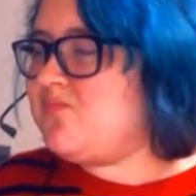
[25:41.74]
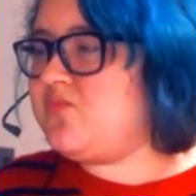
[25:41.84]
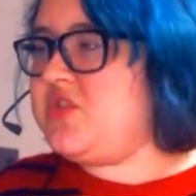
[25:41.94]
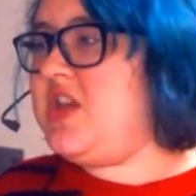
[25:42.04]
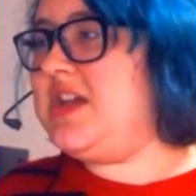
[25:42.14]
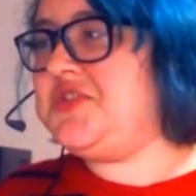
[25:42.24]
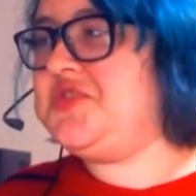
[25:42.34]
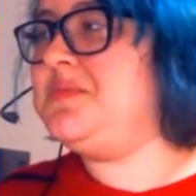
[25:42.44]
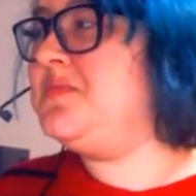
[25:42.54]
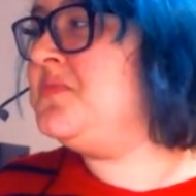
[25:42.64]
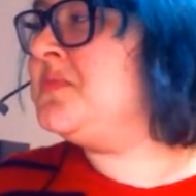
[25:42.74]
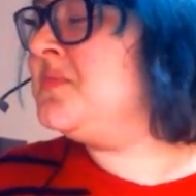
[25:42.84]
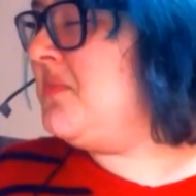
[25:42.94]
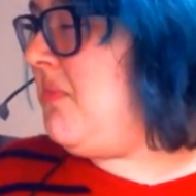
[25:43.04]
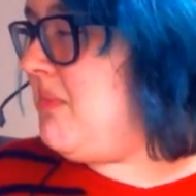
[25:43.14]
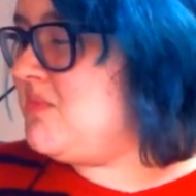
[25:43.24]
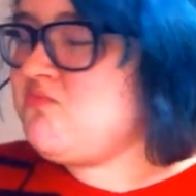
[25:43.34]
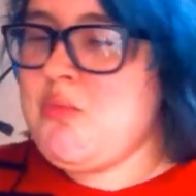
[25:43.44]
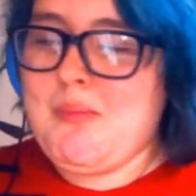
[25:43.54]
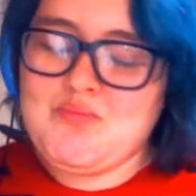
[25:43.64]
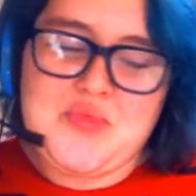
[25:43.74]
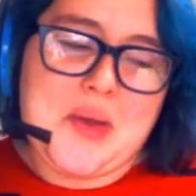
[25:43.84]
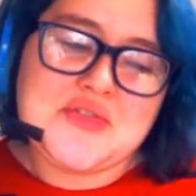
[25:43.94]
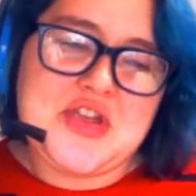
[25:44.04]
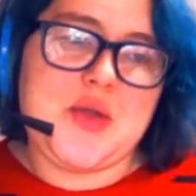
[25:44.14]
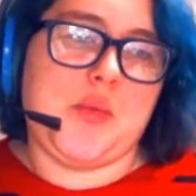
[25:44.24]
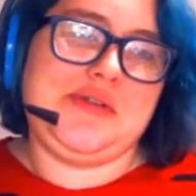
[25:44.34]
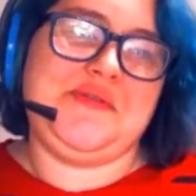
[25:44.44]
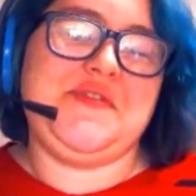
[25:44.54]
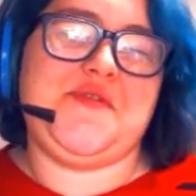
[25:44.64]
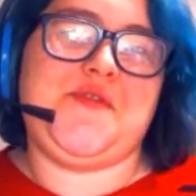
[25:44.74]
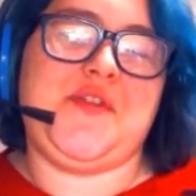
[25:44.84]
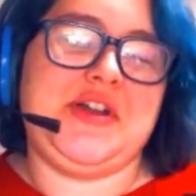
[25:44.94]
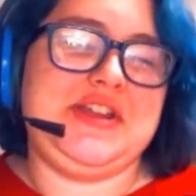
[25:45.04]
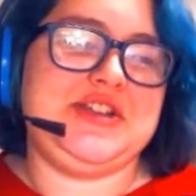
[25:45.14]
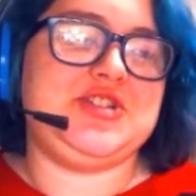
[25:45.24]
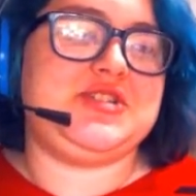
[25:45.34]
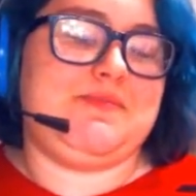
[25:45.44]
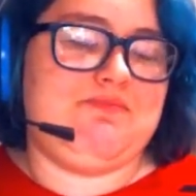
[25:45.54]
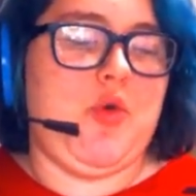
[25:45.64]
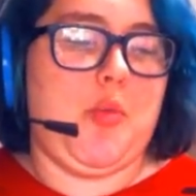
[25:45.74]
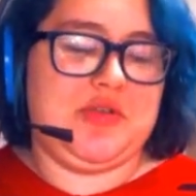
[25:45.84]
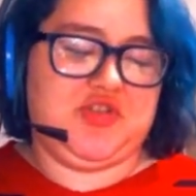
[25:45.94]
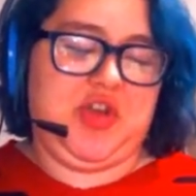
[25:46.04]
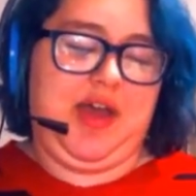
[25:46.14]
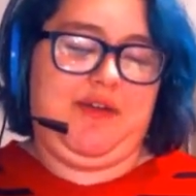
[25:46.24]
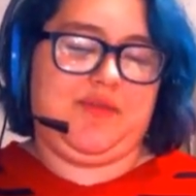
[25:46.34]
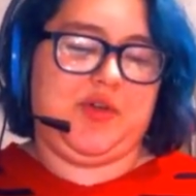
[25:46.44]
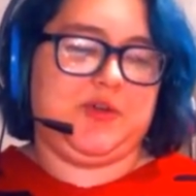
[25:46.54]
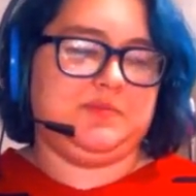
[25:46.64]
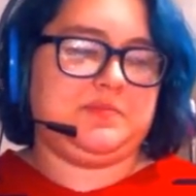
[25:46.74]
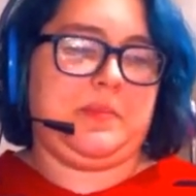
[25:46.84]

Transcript: Yes. That was like one of the funniest moments ever.